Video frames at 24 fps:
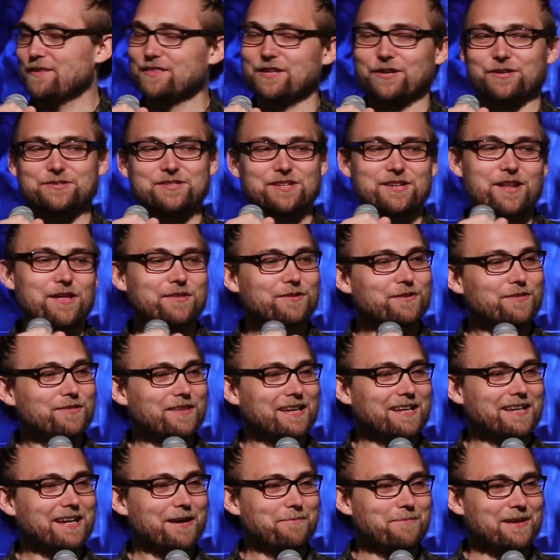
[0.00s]
There's another
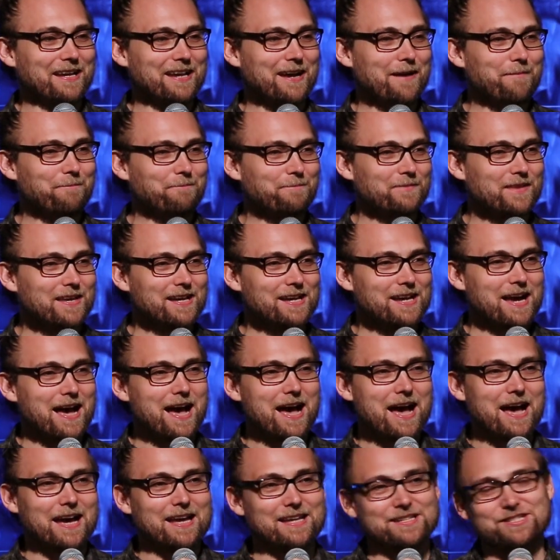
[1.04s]
thing coming up.
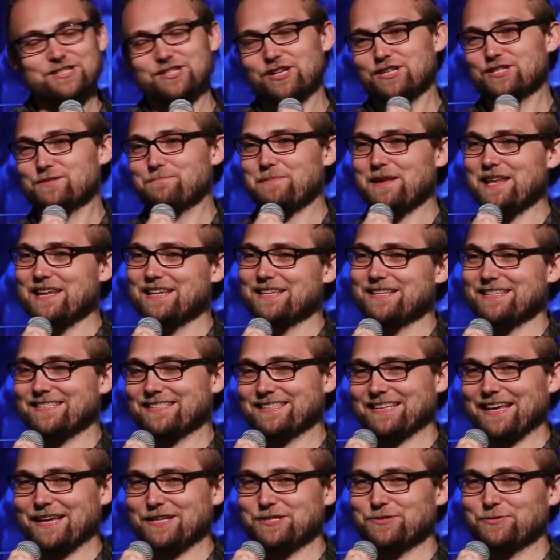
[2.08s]
It's just been
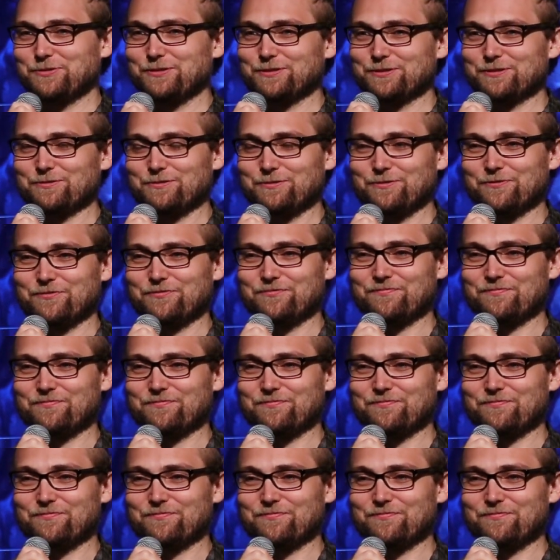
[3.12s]
scheduled